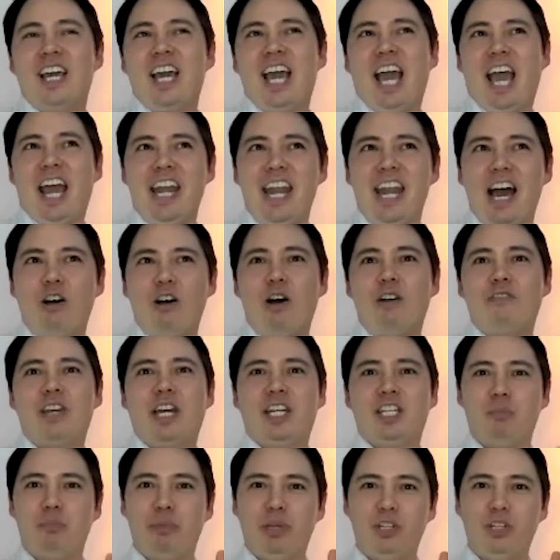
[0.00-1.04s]
and now I've got
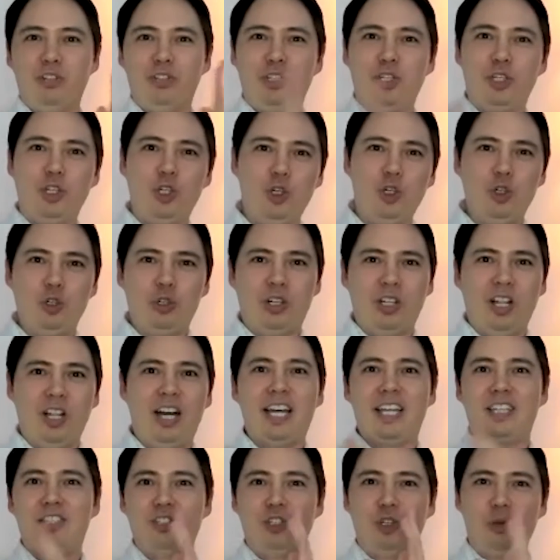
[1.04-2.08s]
to build new
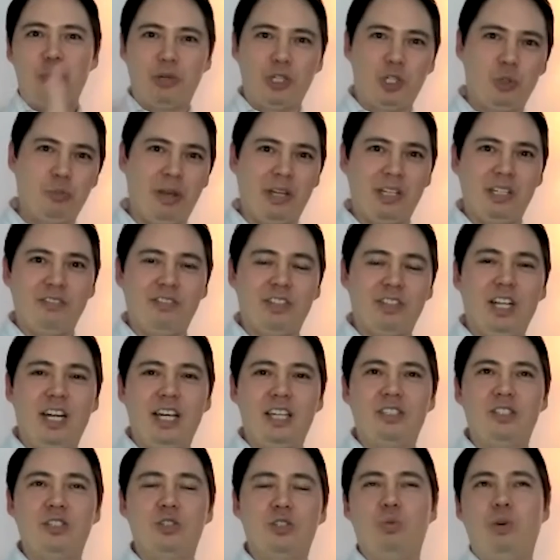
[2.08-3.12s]
clients, new prospective
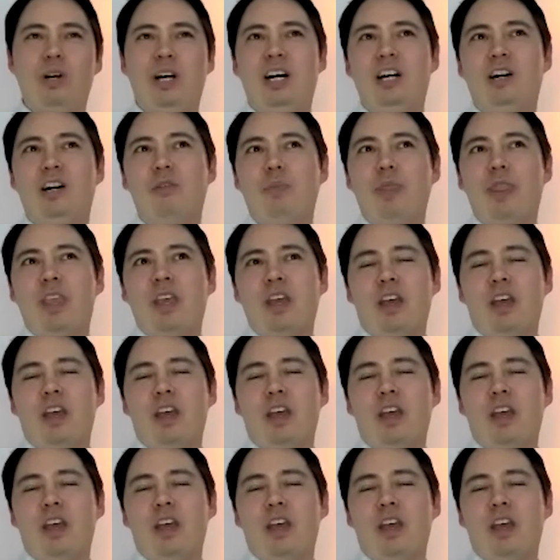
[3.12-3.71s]
clients as well.